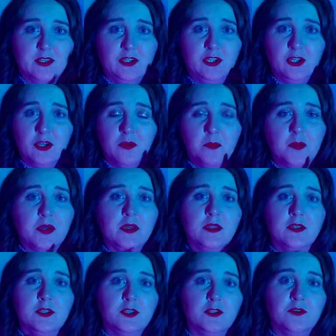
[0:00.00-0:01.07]
jump
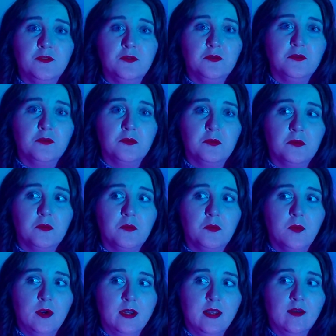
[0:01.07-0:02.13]
into
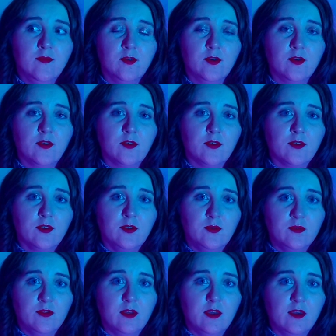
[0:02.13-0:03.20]
whatever you
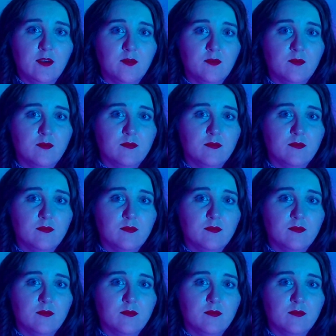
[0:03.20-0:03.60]
think